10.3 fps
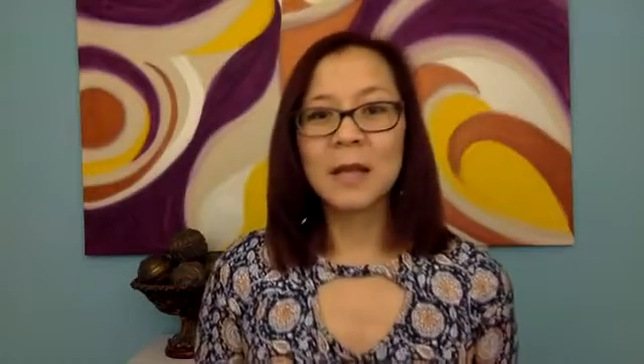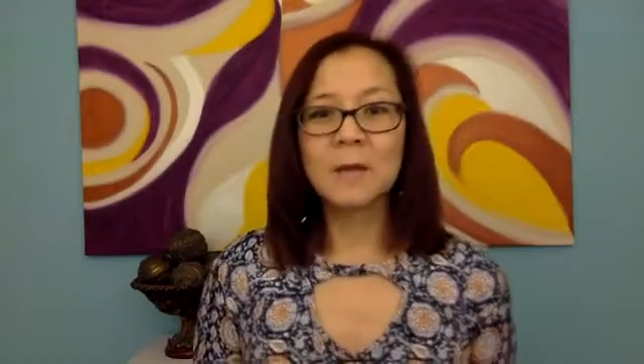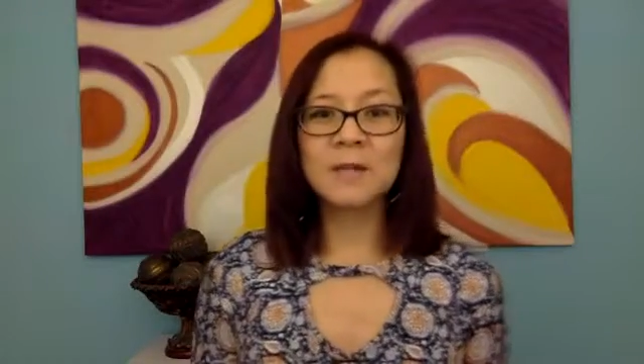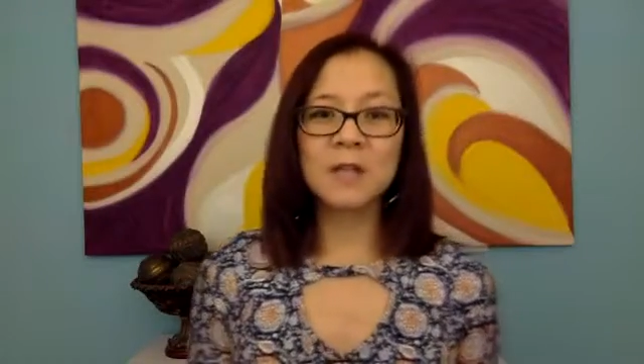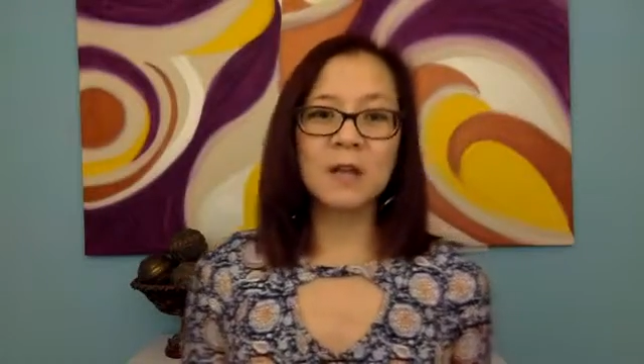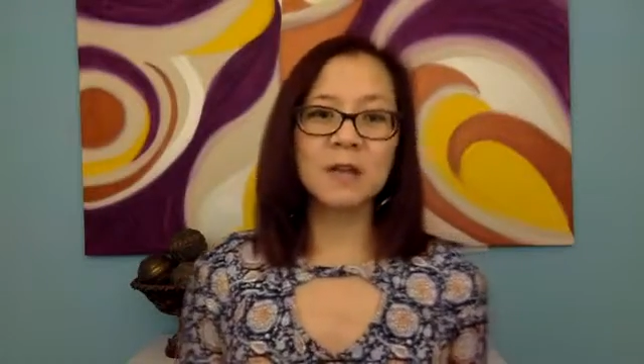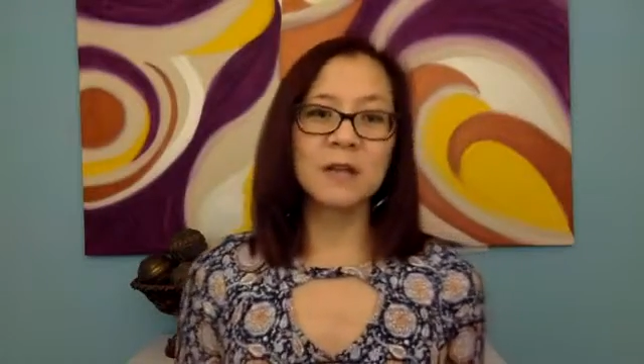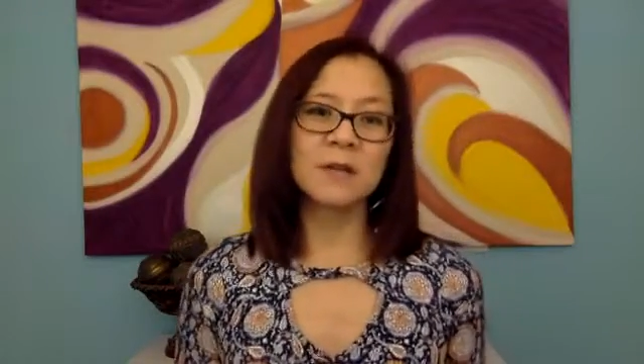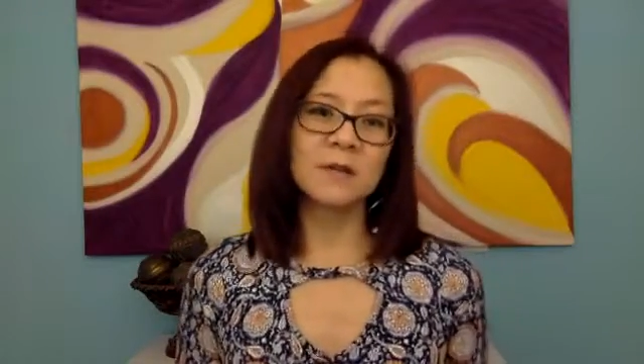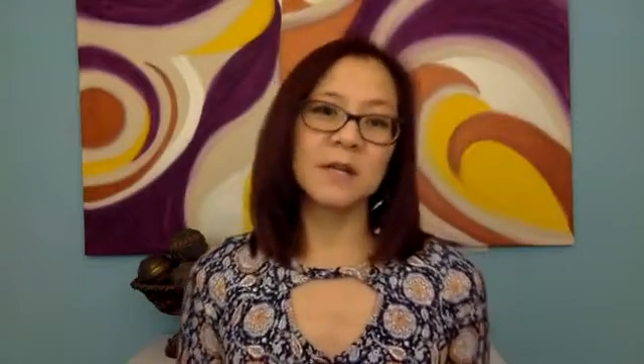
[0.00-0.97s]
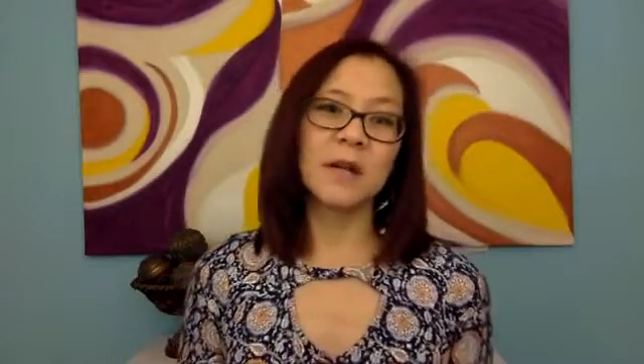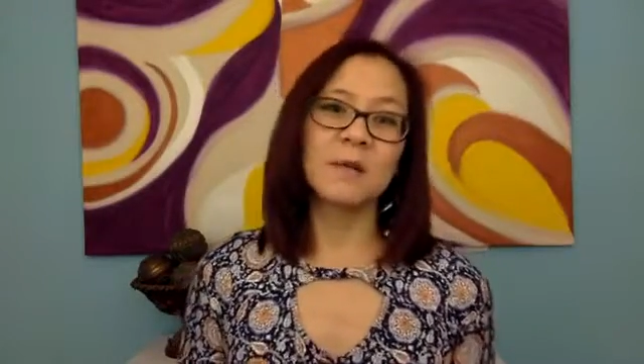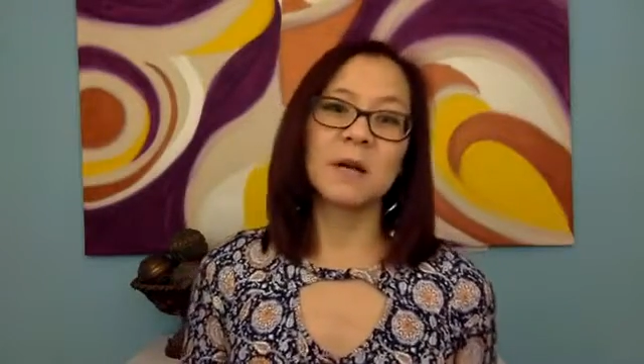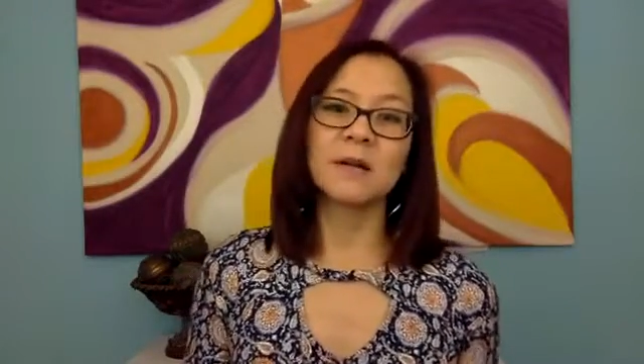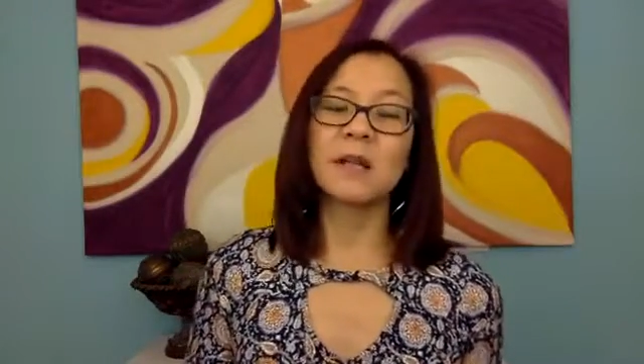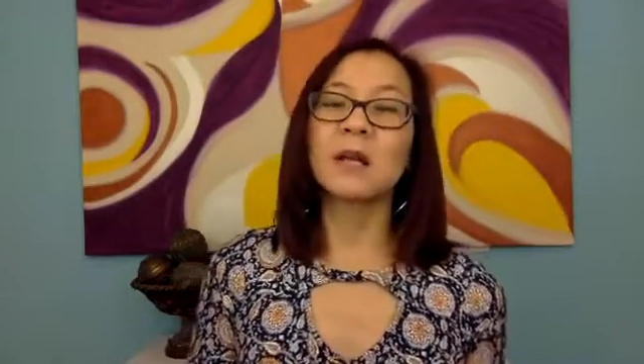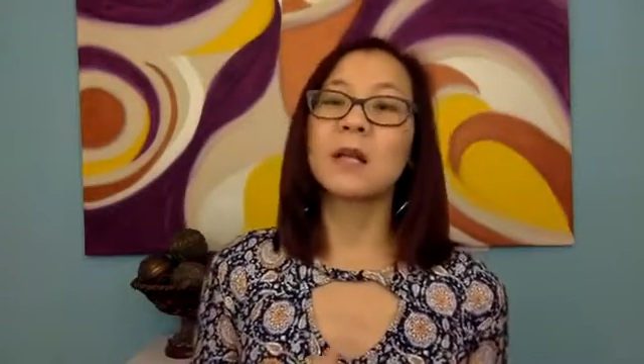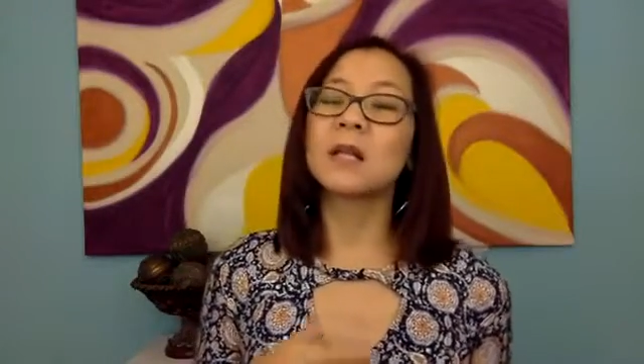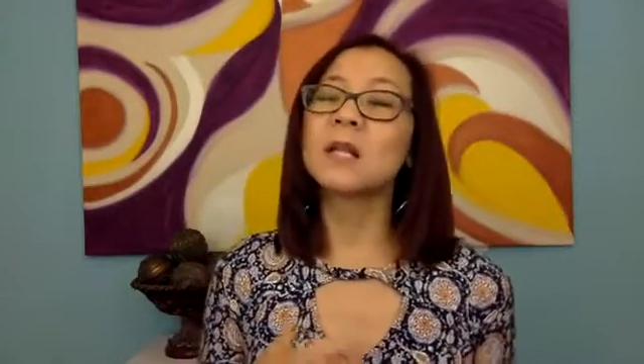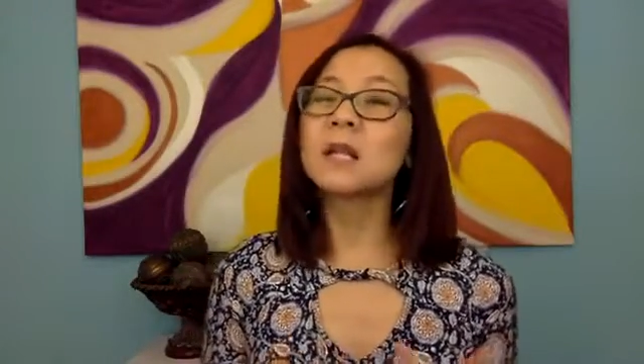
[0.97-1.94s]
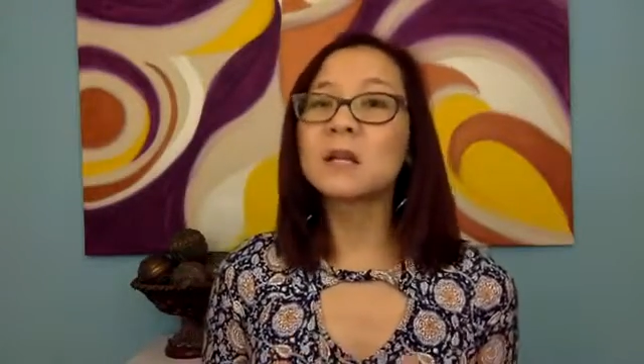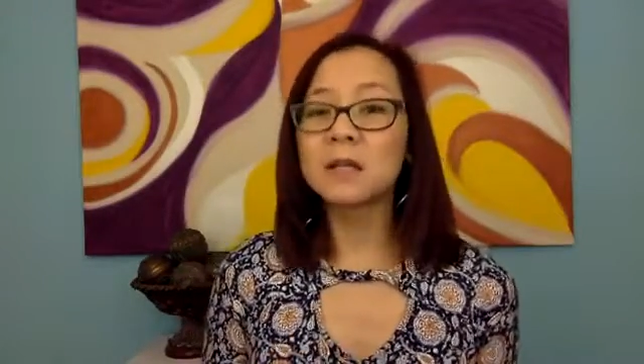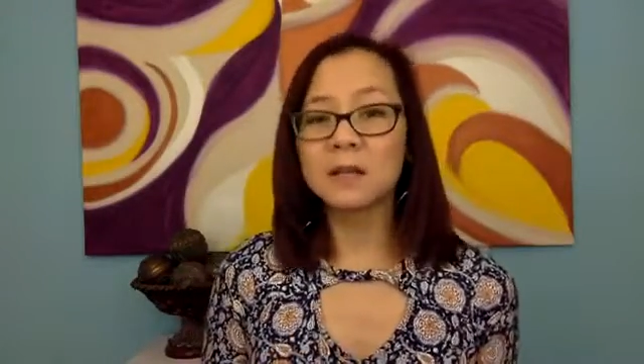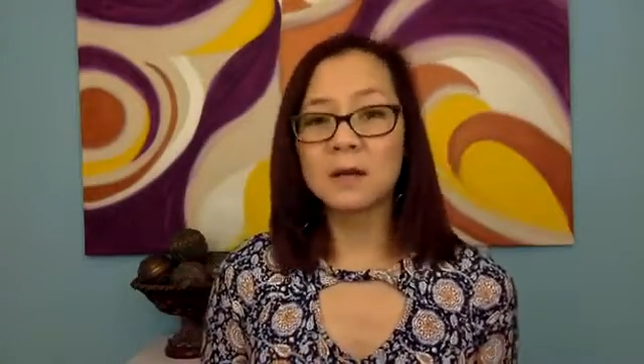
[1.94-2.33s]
And we talked the other day about getting clarity